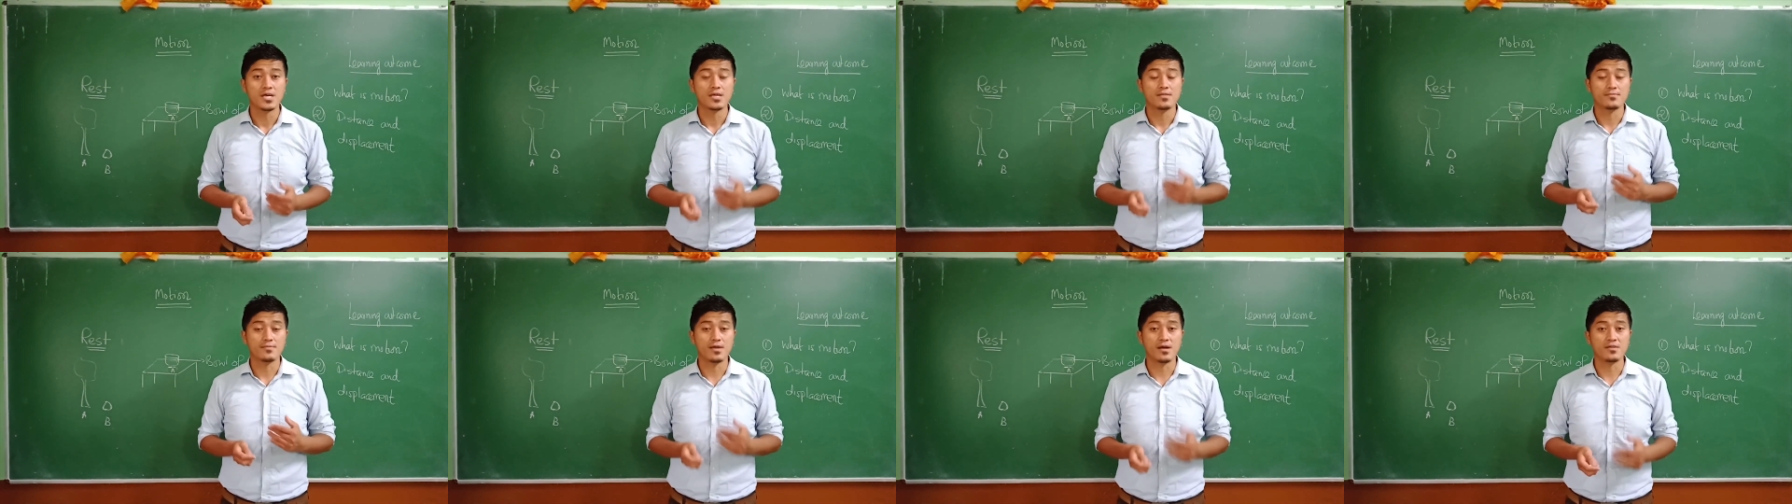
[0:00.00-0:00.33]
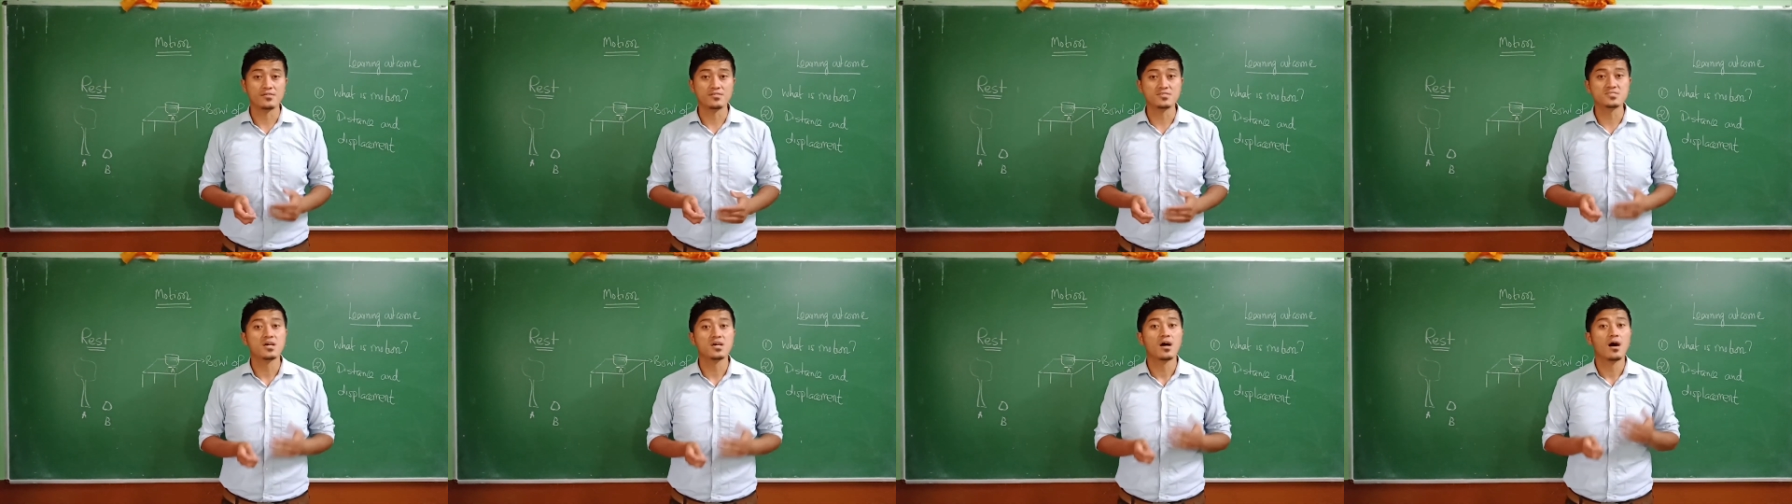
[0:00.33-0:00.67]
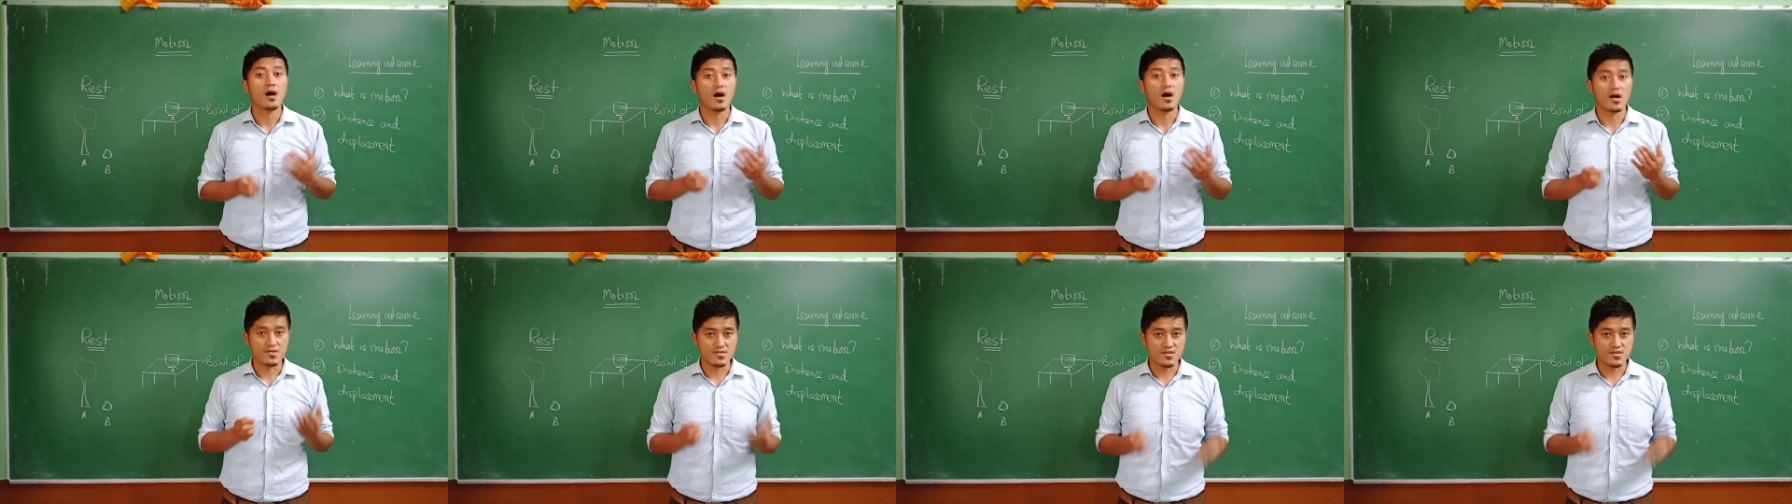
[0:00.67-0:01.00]
that is
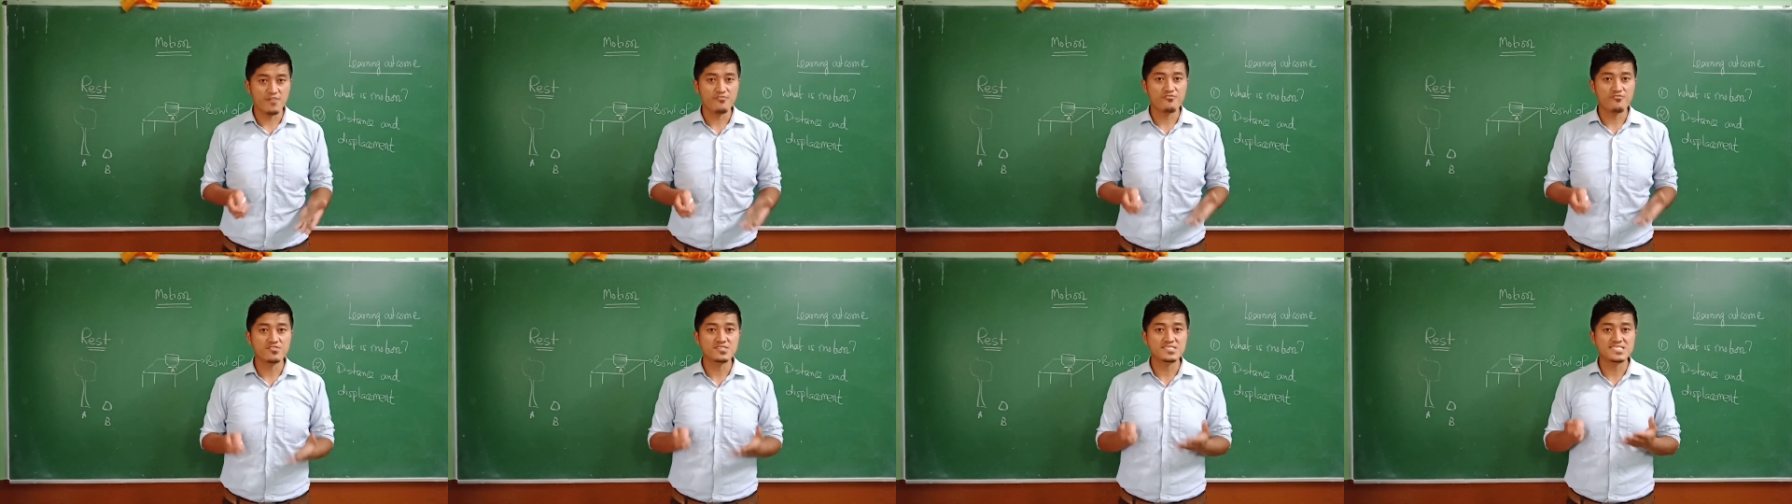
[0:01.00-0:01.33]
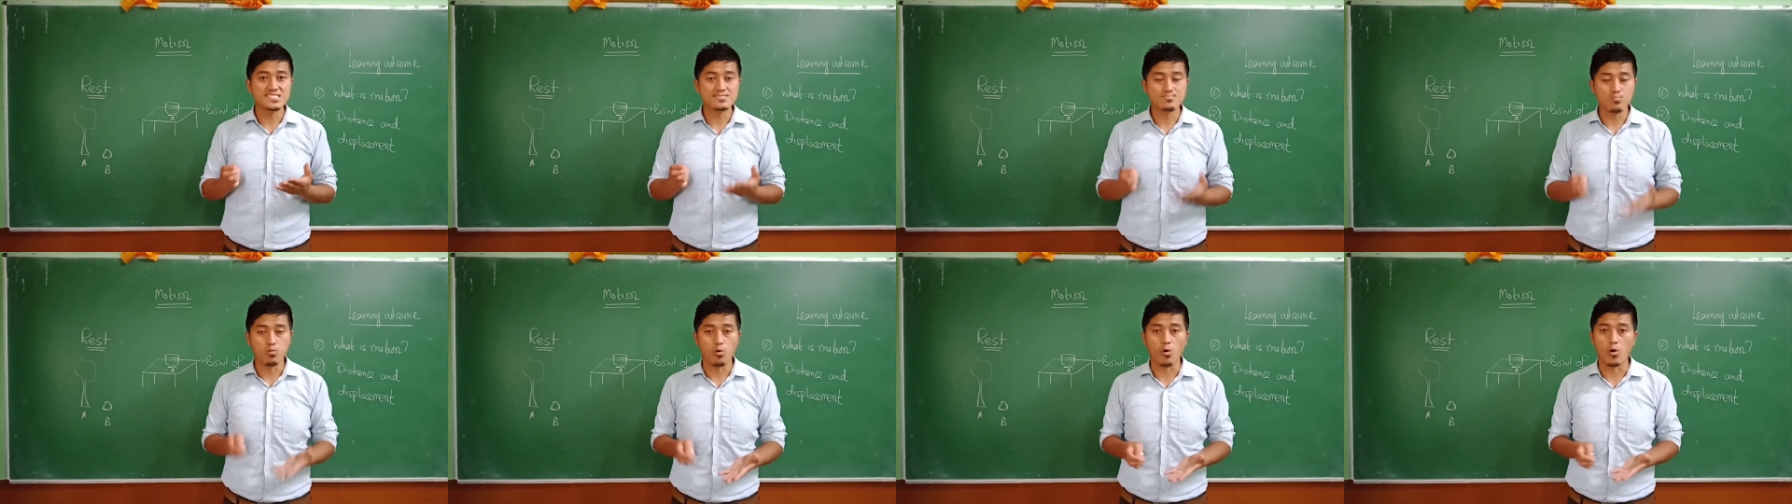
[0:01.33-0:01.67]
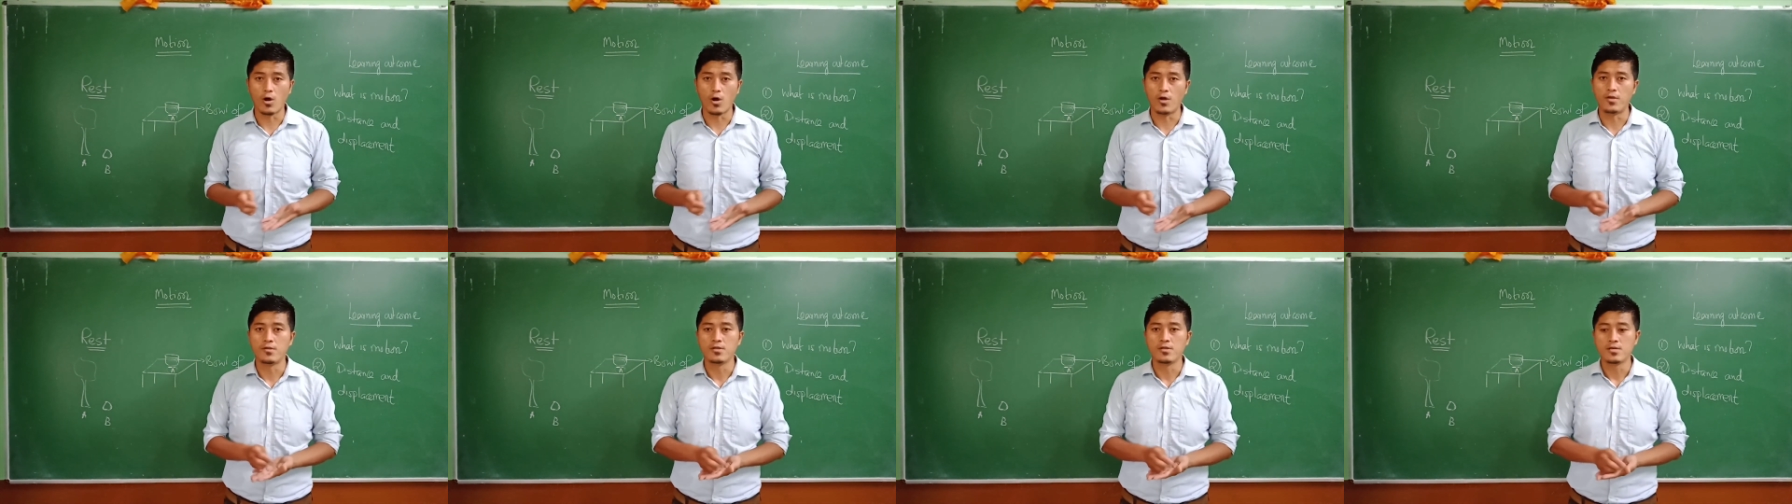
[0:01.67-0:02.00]
a reference
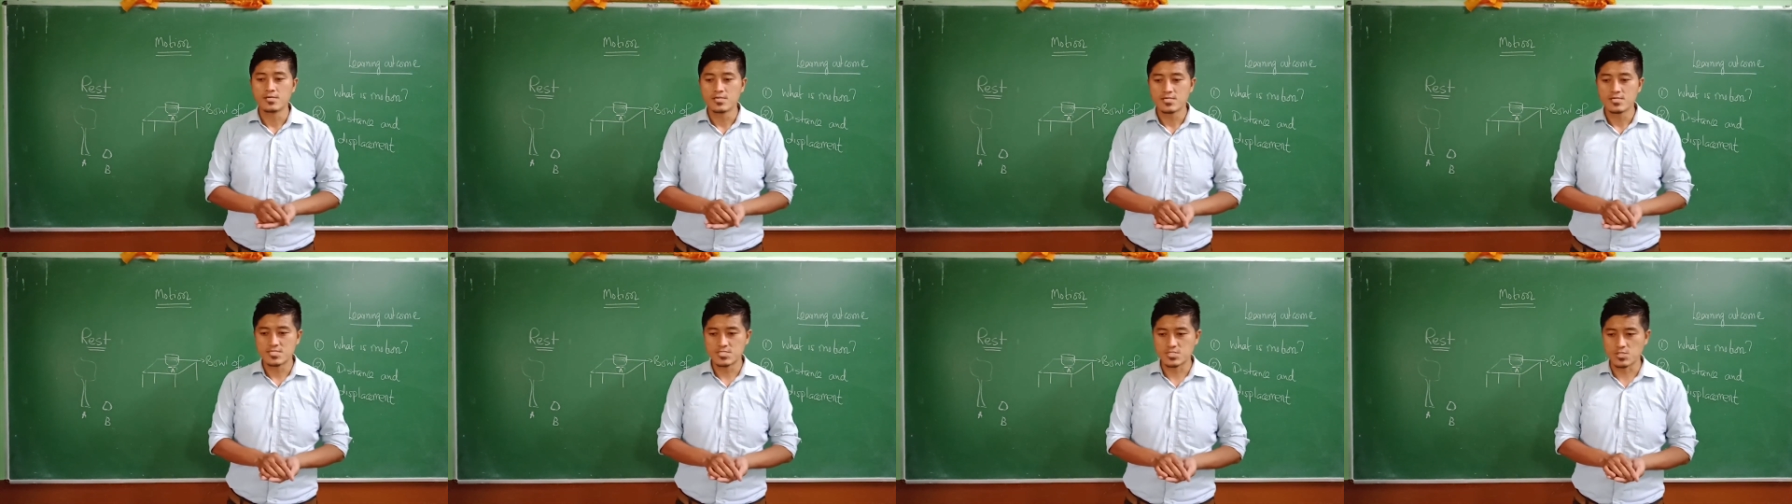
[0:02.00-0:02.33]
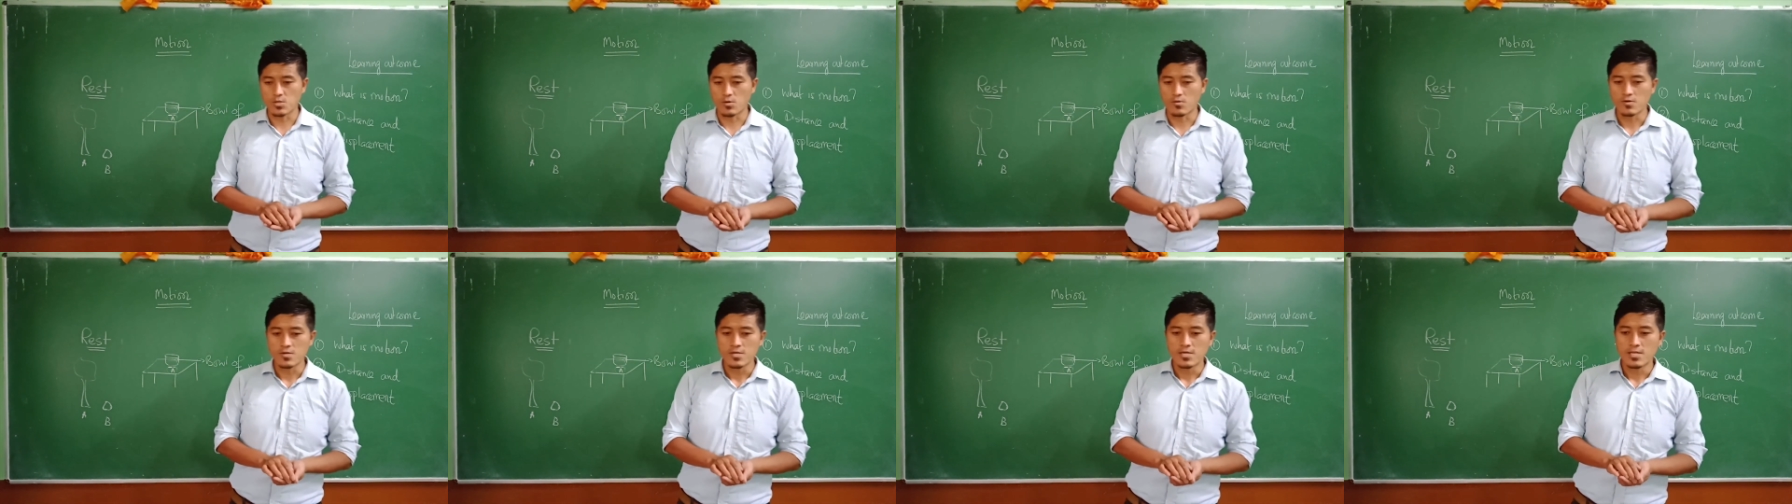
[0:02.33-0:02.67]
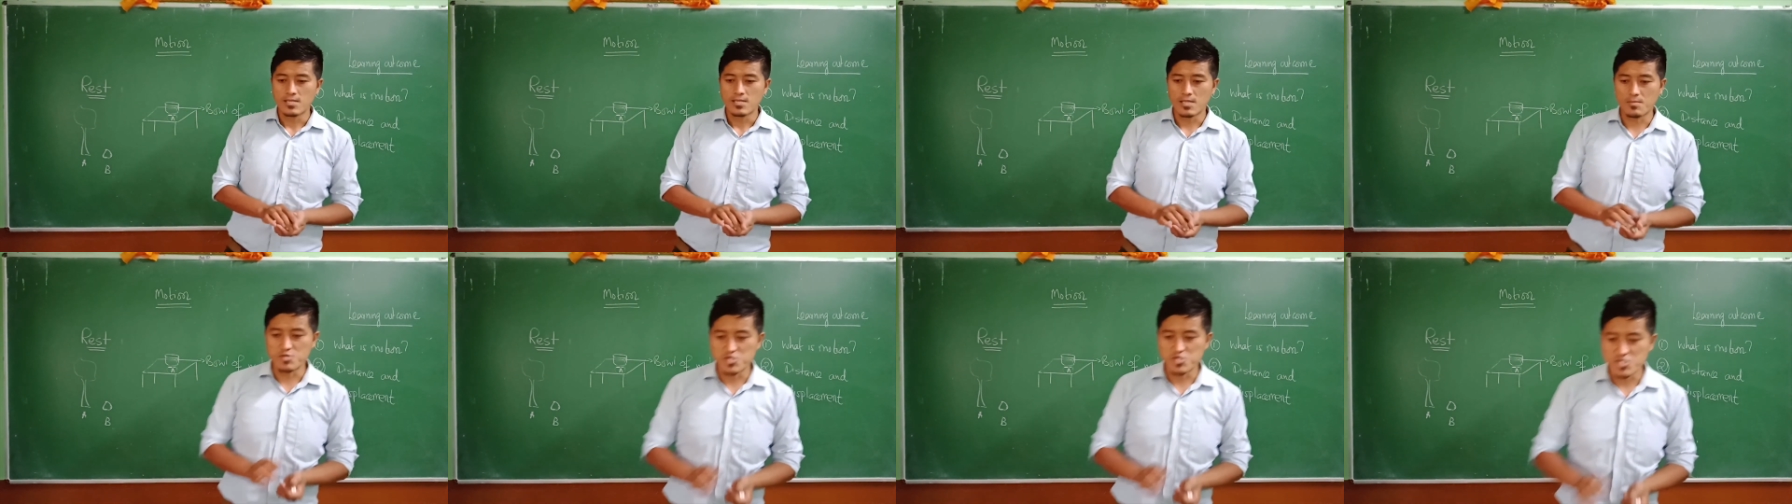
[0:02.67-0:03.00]
point. So
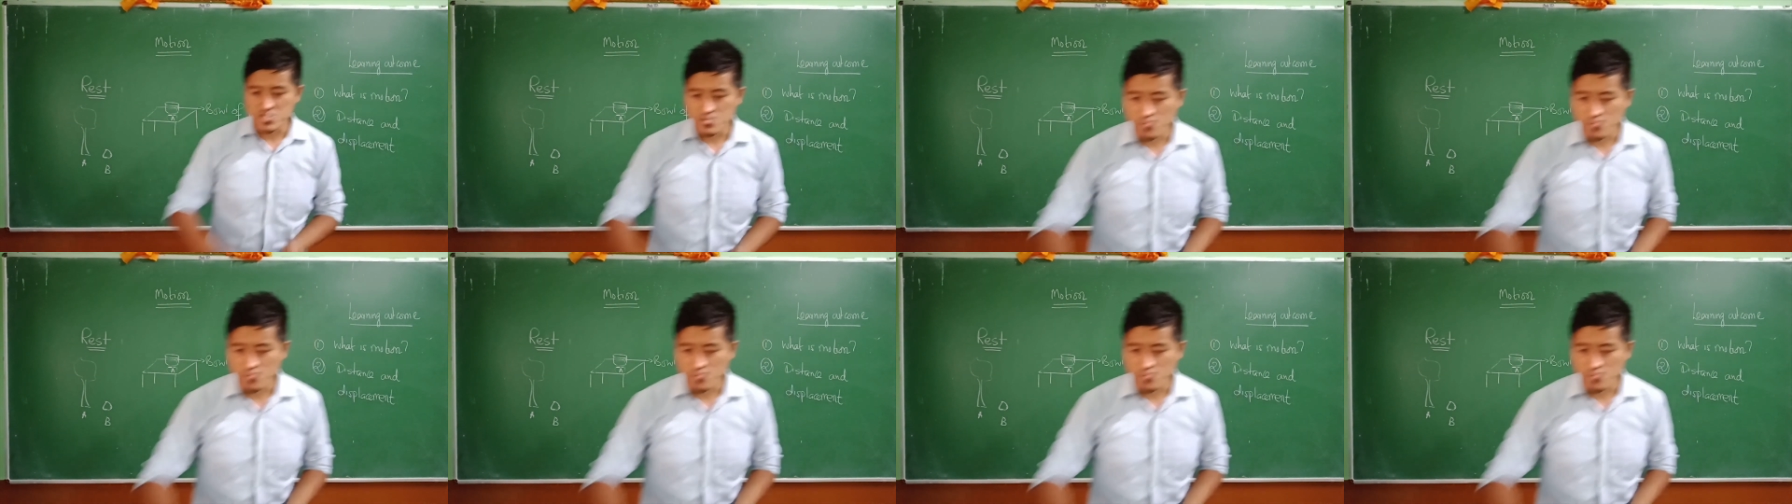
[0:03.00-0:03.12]
let me just